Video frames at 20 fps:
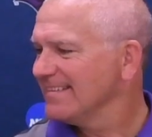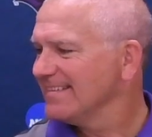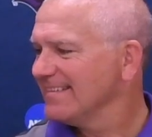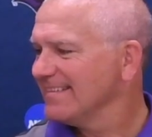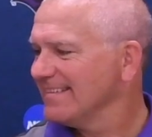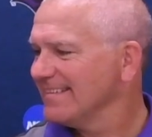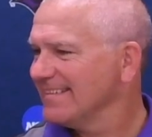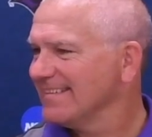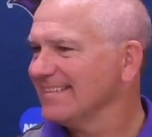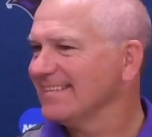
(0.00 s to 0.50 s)

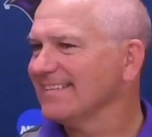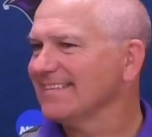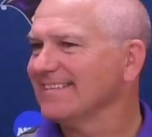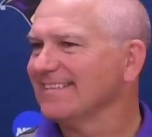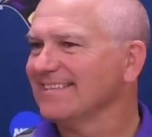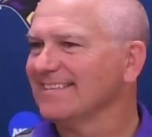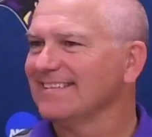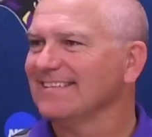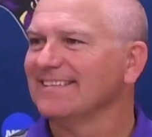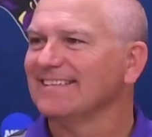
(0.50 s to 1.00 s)

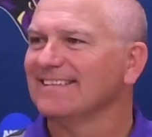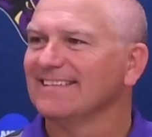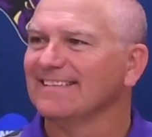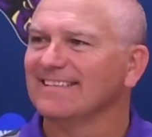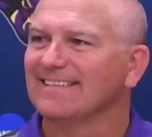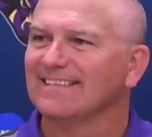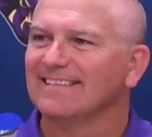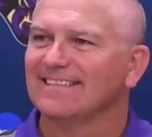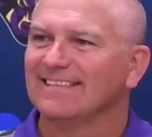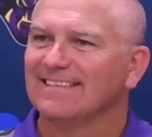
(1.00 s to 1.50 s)

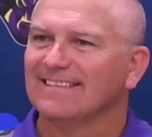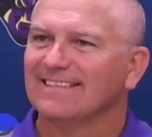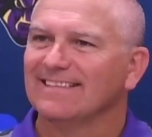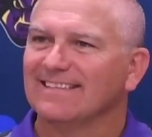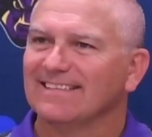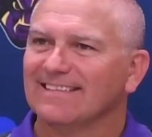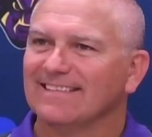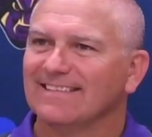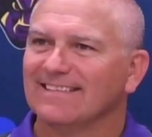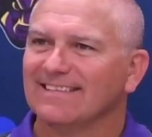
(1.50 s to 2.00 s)

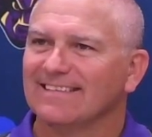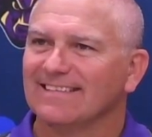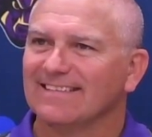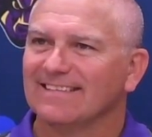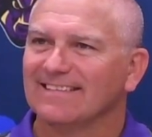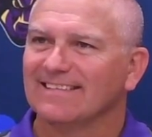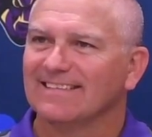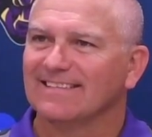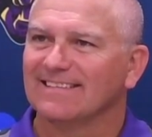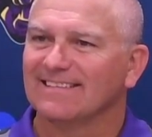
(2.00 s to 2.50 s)

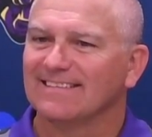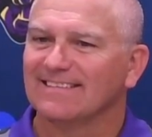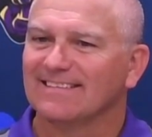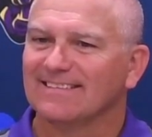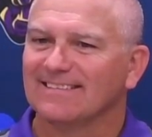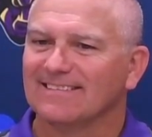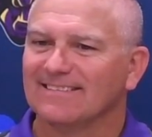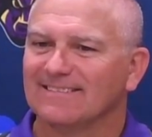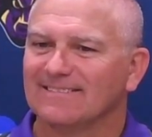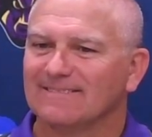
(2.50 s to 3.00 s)

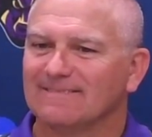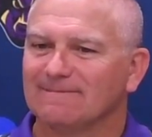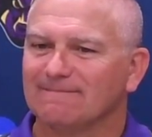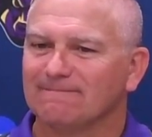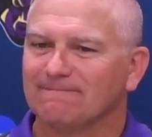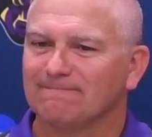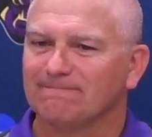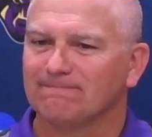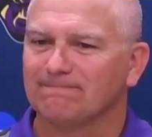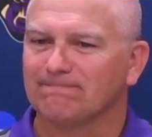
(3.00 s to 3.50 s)

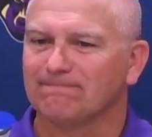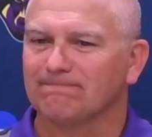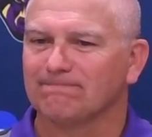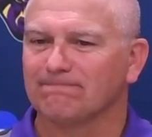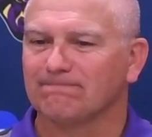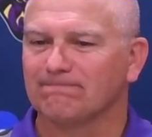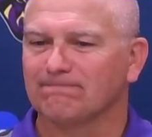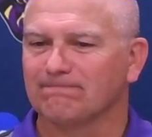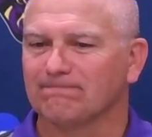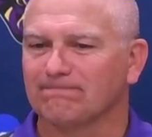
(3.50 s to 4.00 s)

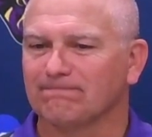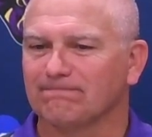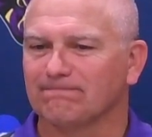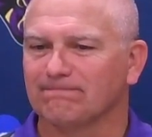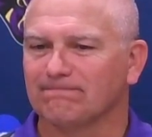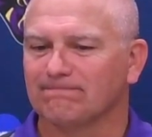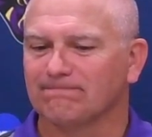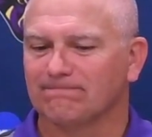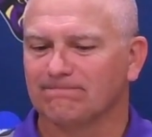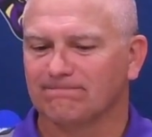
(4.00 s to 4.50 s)

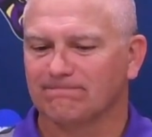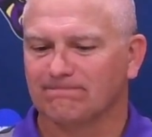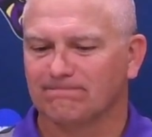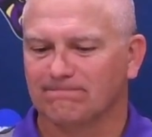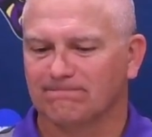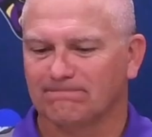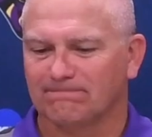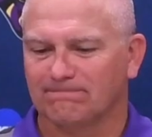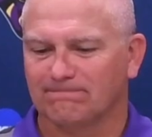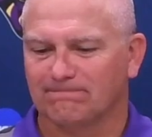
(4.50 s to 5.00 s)

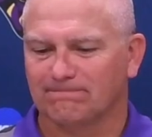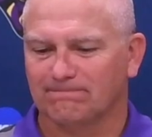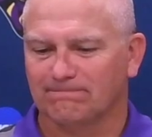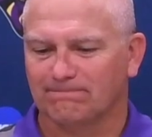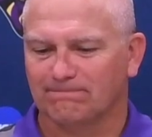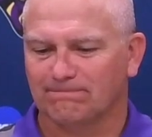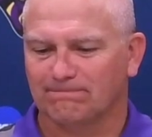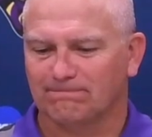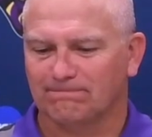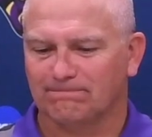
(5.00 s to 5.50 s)

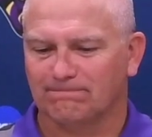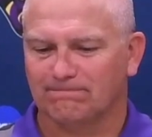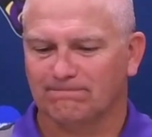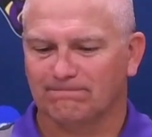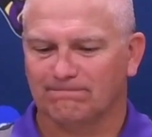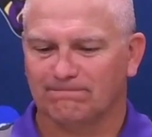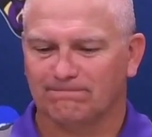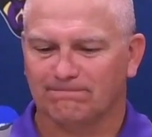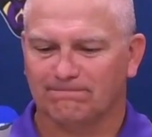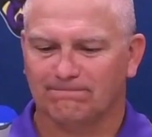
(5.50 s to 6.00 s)

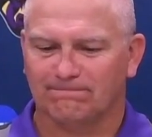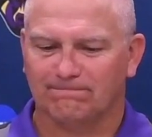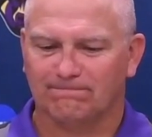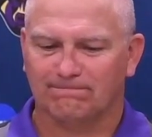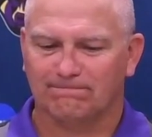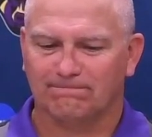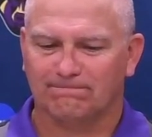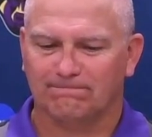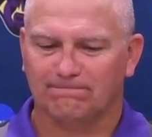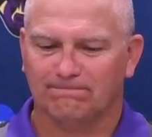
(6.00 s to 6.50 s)

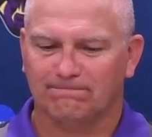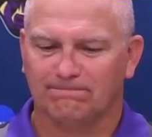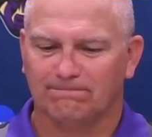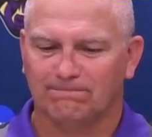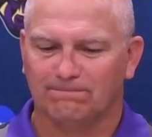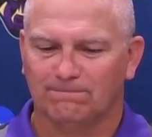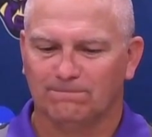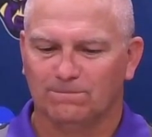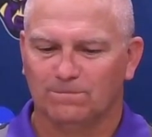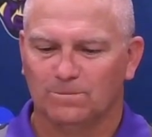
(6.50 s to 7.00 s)

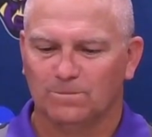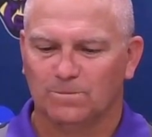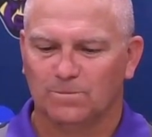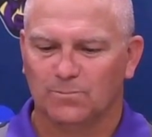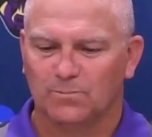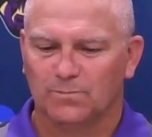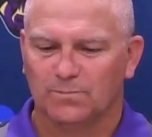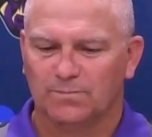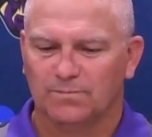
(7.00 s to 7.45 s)
(not speaking)